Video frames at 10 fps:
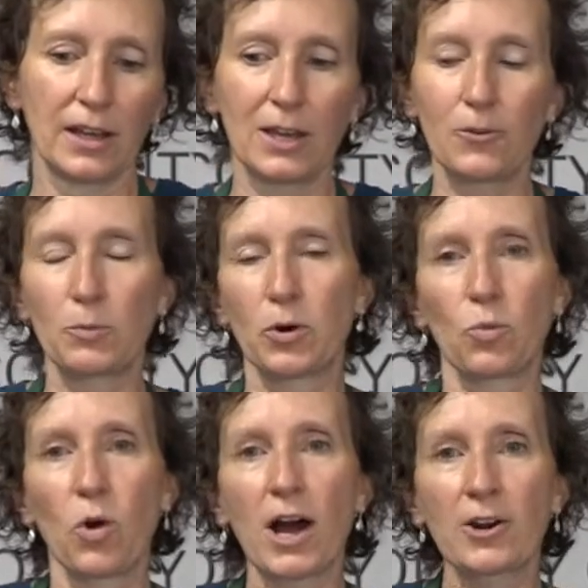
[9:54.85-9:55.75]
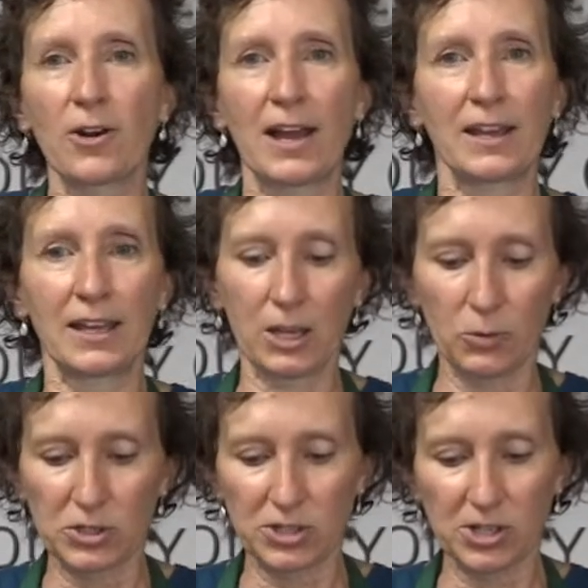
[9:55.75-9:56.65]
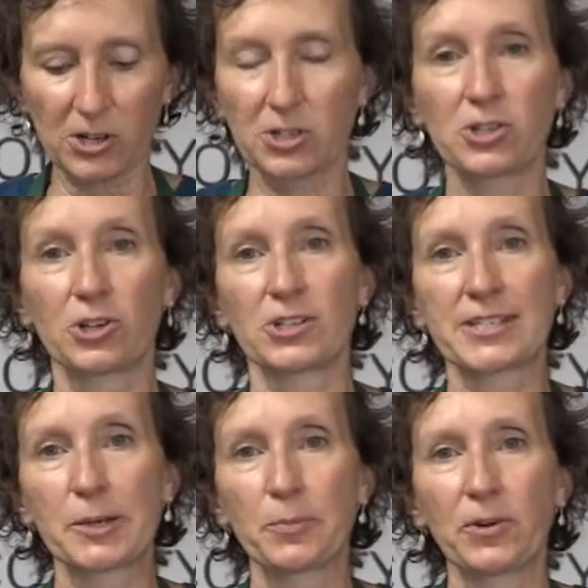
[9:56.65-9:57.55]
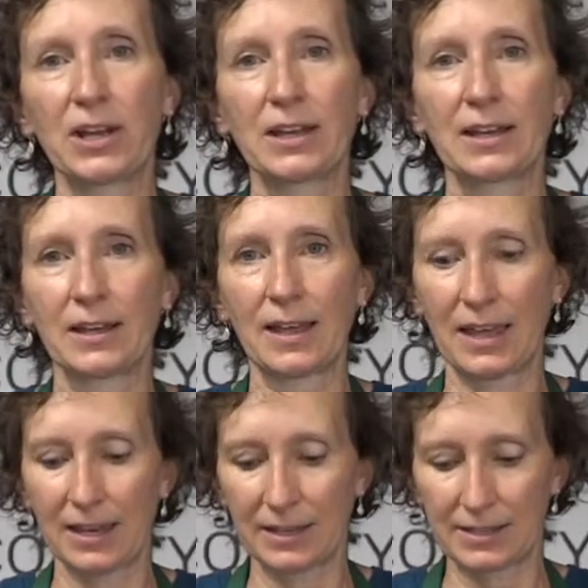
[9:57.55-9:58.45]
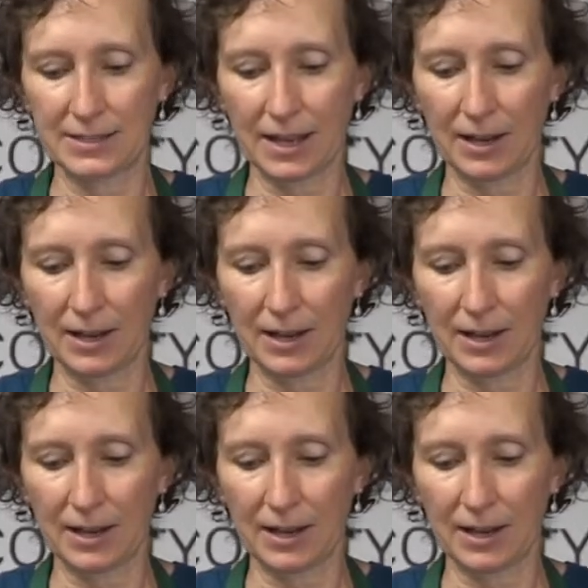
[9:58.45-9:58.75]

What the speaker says: if you put water on it, it would start to turn slippery, and